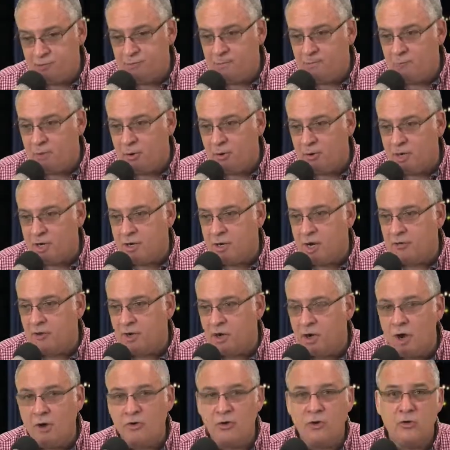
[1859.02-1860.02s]
putting another
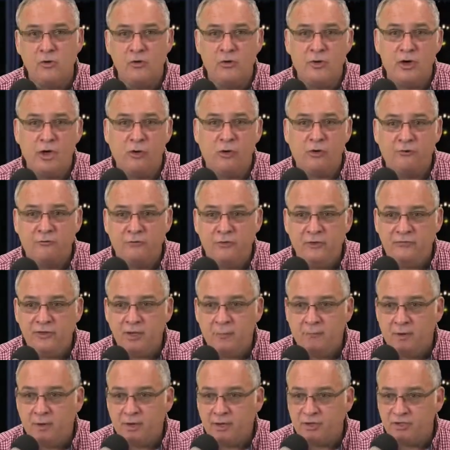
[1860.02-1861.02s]
100 or another
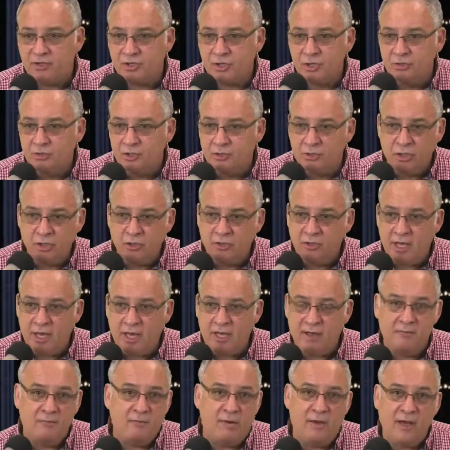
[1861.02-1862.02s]
$50 to
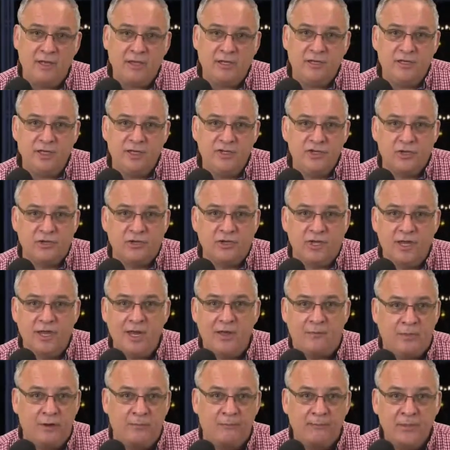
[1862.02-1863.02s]
that and buying a digital
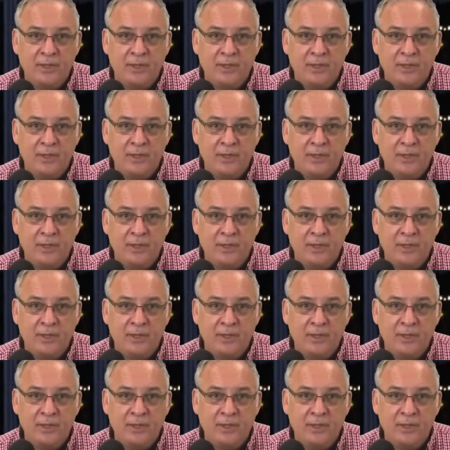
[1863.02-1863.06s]
camera,